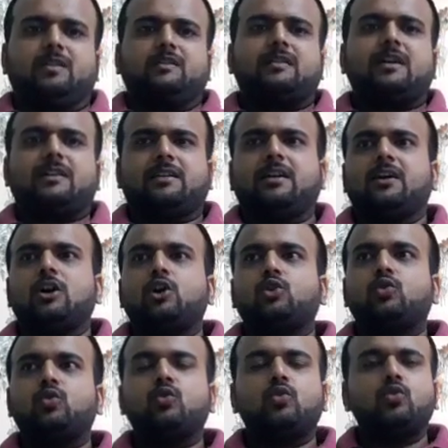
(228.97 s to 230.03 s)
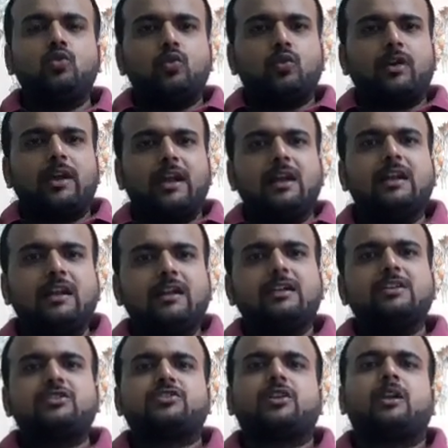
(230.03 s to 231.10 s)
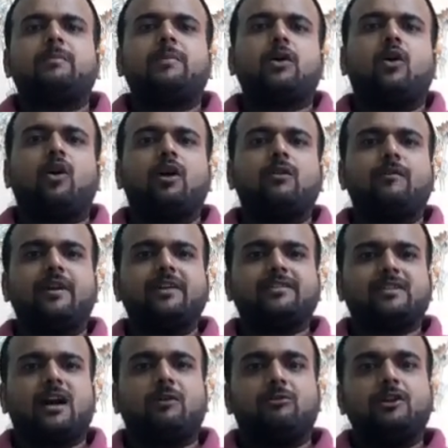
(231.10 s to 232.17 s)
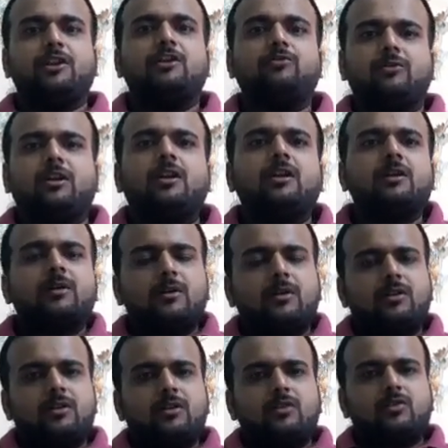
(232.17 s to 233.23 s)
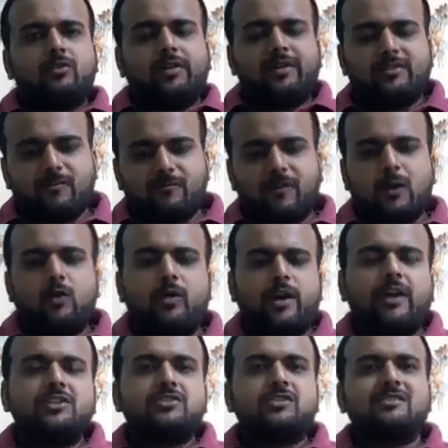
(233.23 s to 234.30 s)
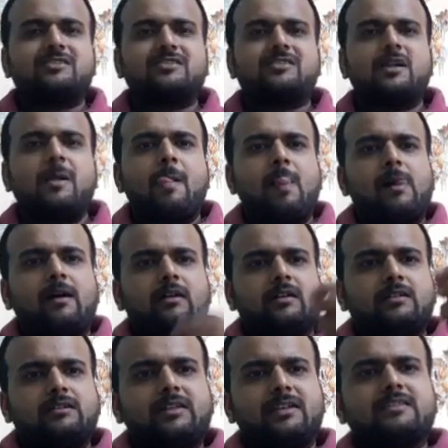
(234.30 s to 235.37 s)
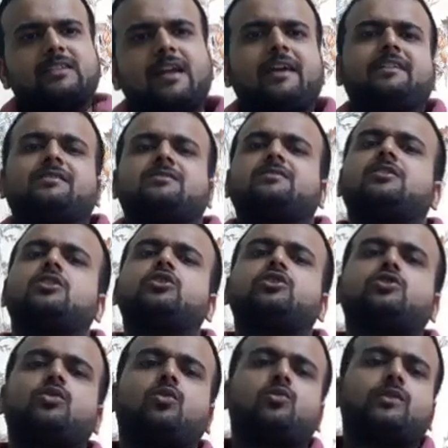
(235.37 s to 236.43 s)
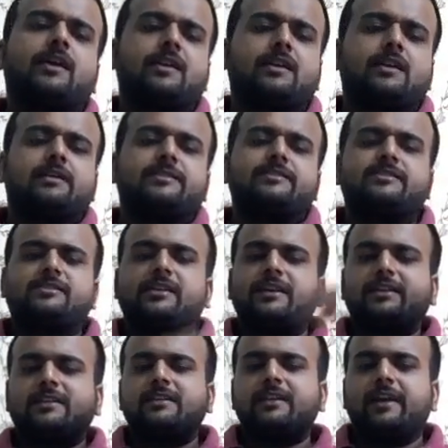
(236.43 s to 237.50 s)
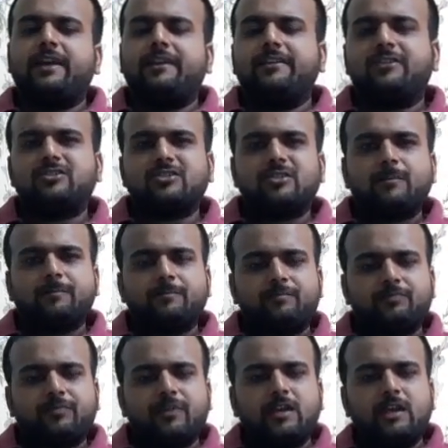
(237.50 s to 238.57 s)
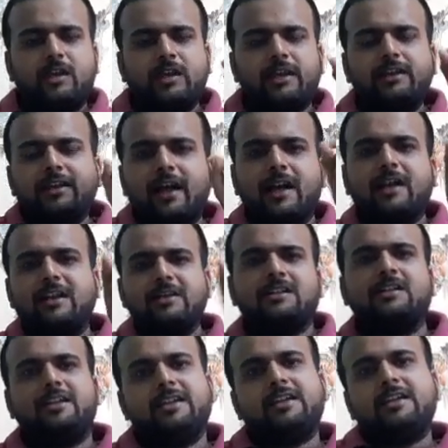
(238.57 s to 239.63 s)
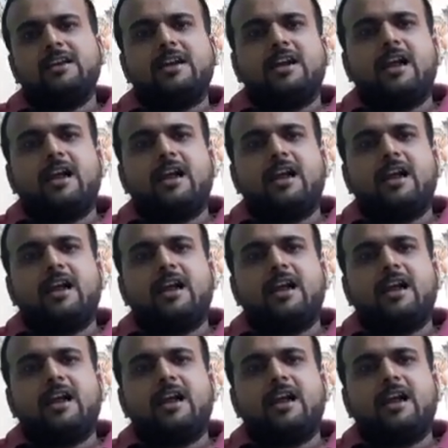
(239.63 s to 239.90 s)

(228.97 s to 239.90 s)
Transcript: that to do ill shall be always our duty to his fellow angels. These lines show that Satan is inherently